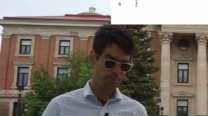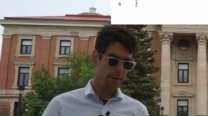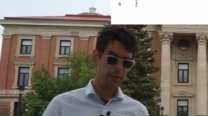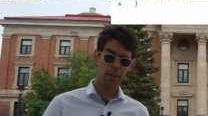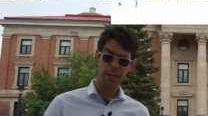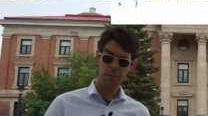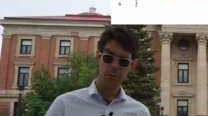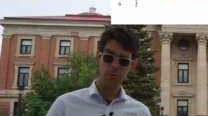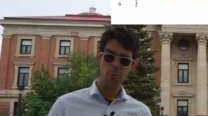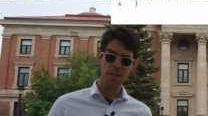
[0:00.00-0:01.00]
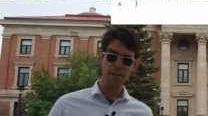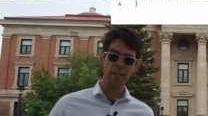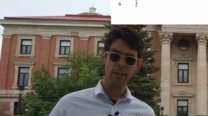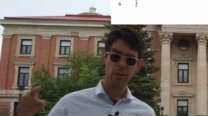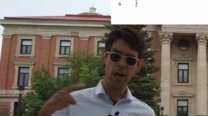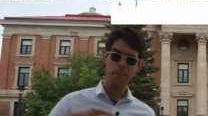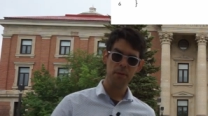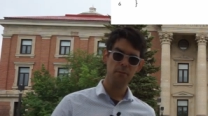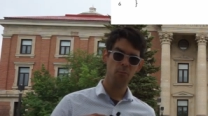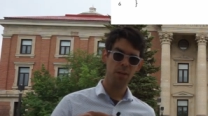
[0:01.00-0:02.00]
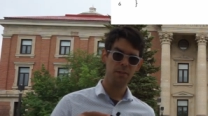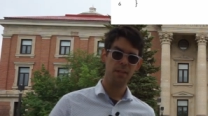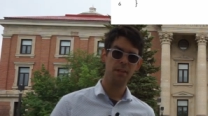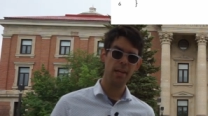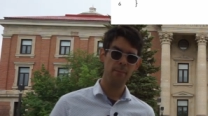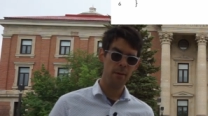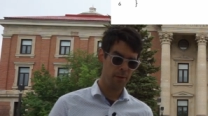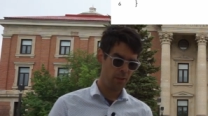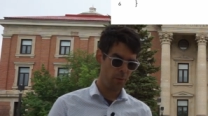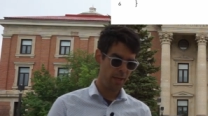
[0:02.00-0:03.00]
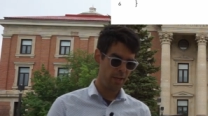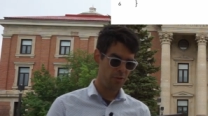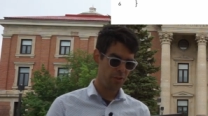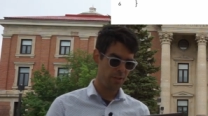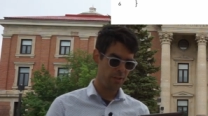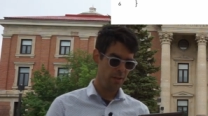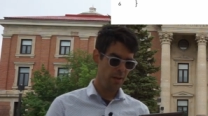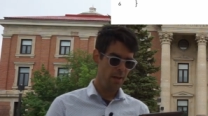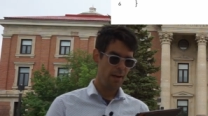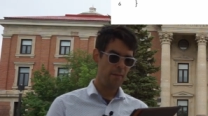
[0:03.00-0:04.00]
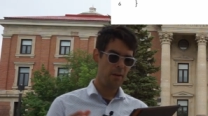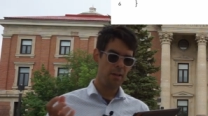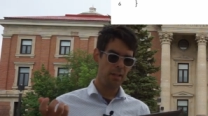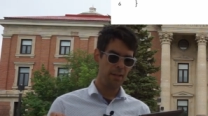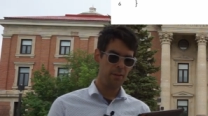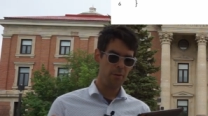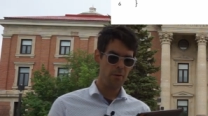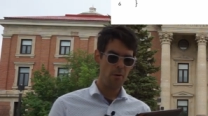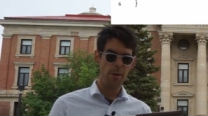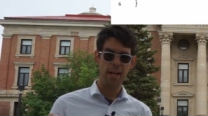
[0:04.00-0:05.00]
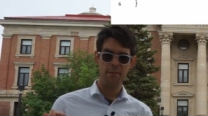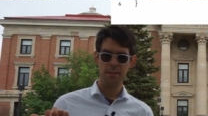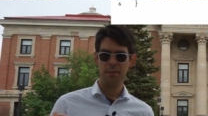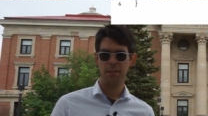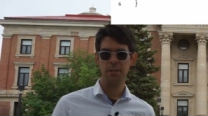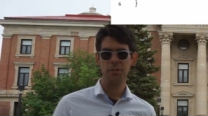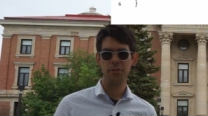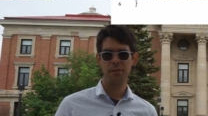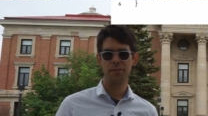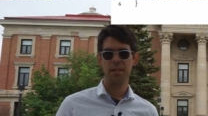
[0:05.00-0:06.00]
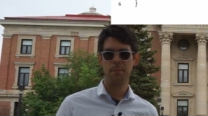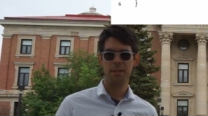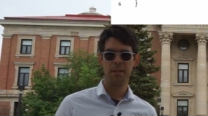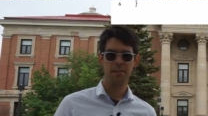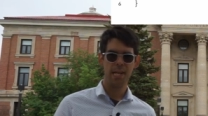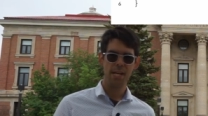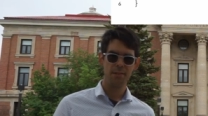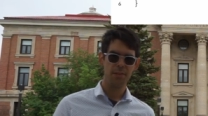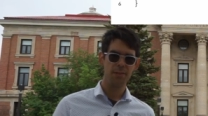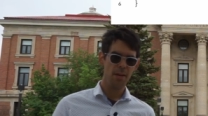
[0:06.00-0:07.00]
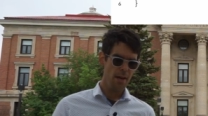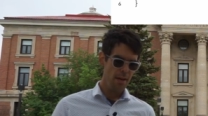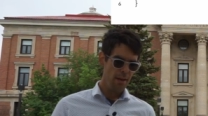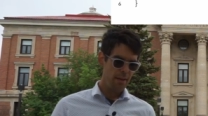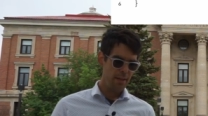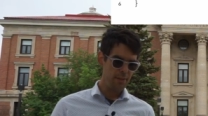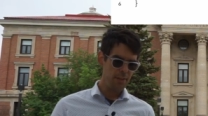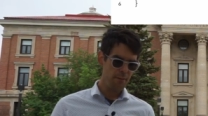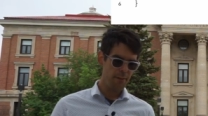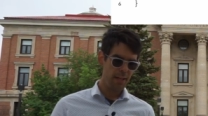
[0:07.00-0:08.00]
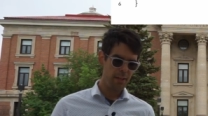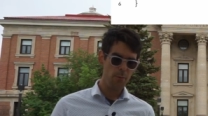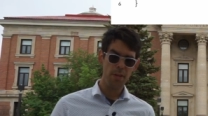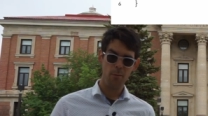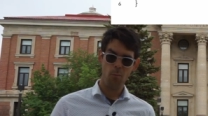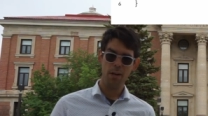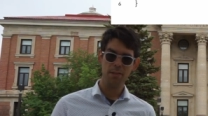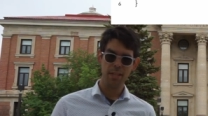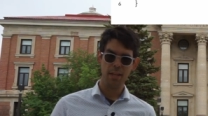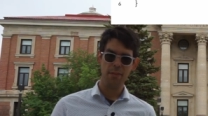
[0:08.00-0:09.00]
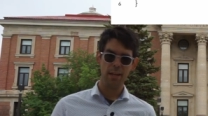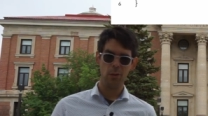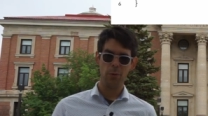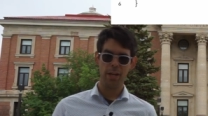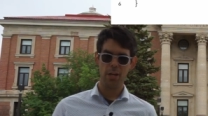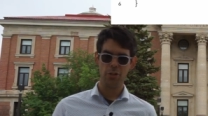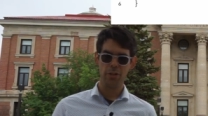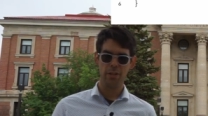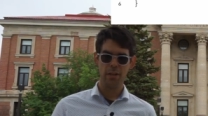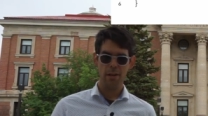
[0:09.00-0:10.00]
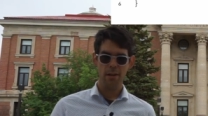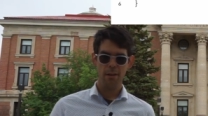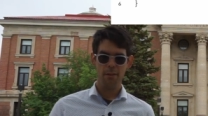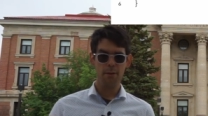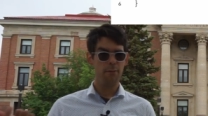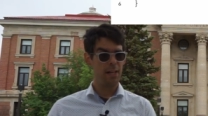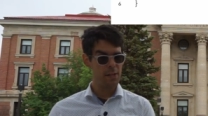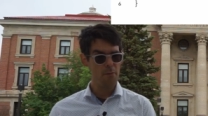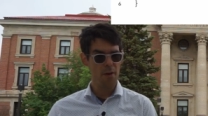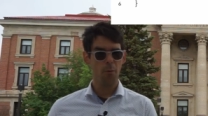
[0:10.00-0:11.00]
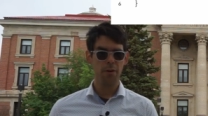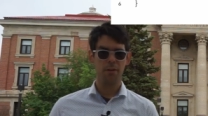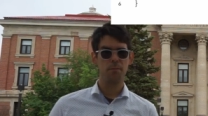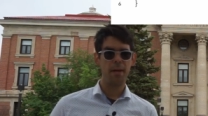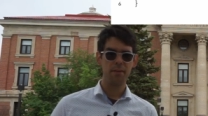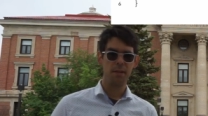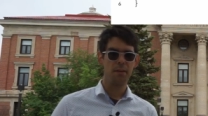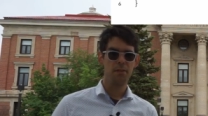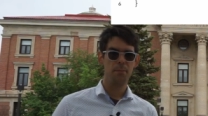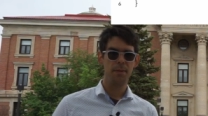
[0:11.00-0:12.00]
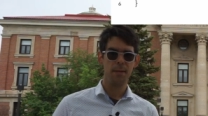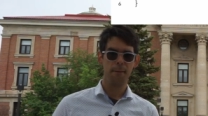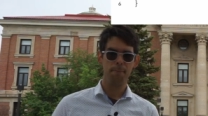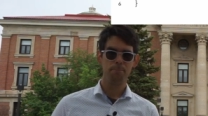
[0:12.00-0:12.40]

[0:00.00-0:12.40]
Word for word: On line two, we take a copy of what's in that memory location. And then on line three, we have this conditional statement that tests, is the value that was in that location the value that we're expecting it to be?